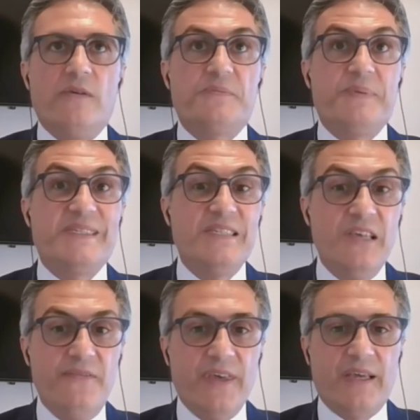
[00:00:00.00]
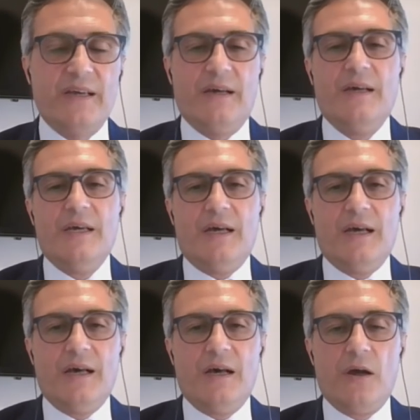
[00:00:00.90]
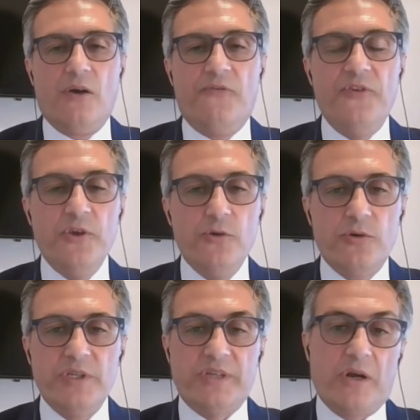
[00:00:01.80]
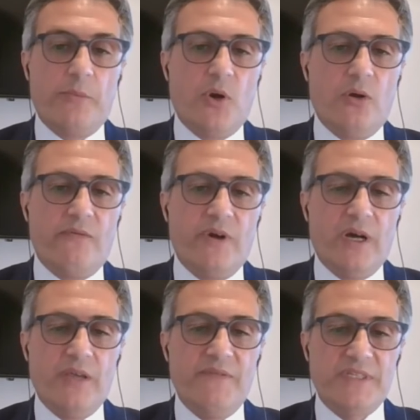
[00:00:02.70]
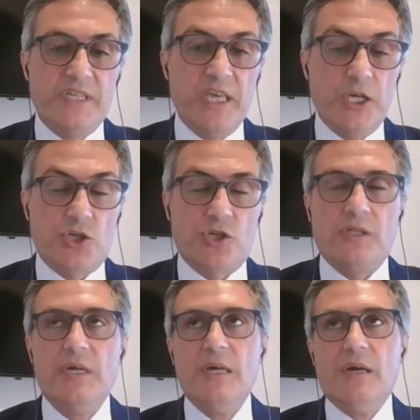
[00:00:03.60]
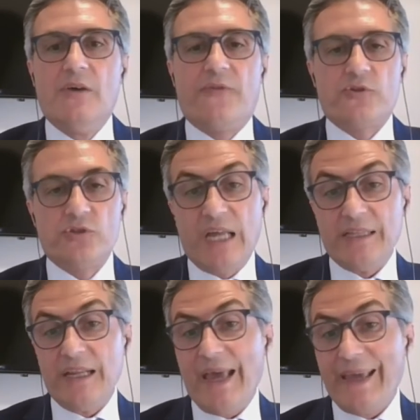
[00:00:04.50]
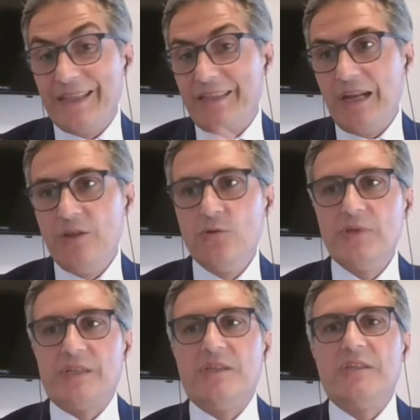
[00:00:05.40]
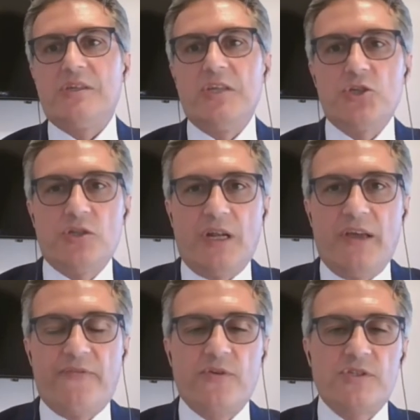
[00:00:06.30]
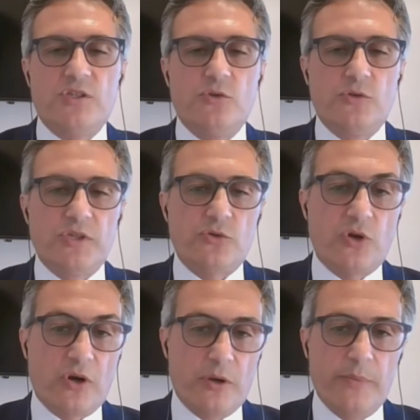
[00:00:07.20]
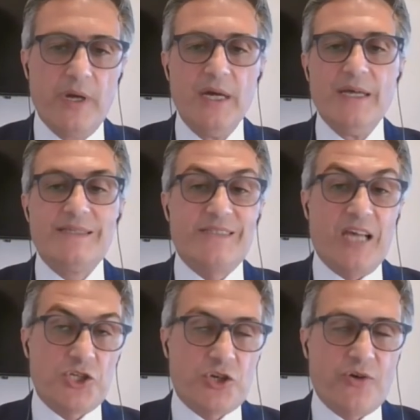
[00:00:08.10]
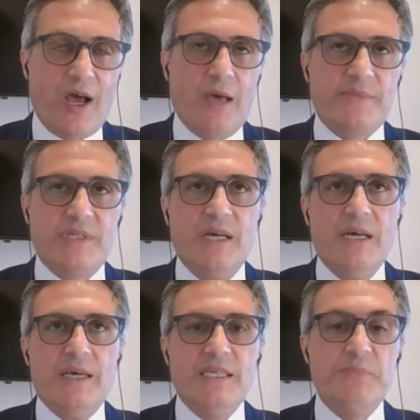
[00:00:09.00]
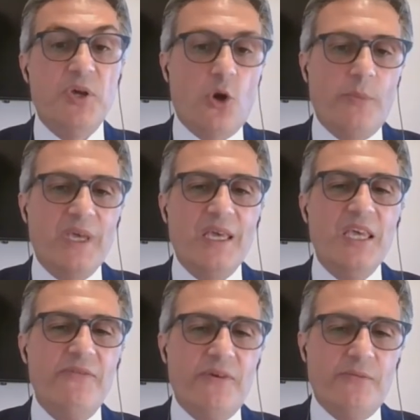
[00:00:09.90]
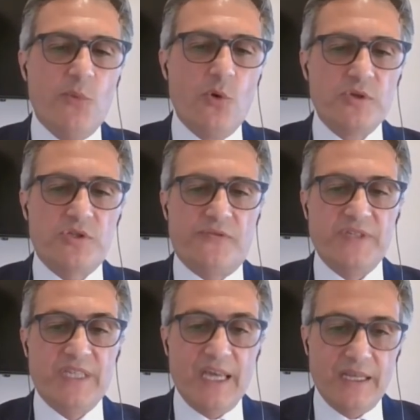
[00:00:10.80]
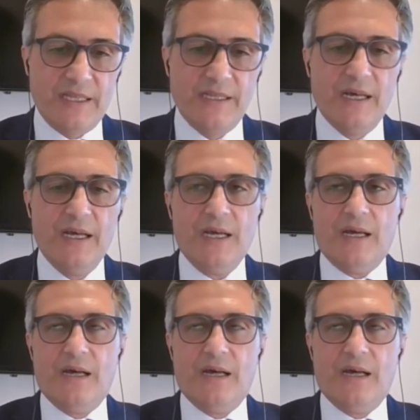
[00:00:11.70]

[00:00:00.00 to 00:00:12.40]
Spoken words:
of specific figure in terms of investigation. Fortunately, I can tell you that the international efforts in order to curb such crimes is becoming even more sophisticated.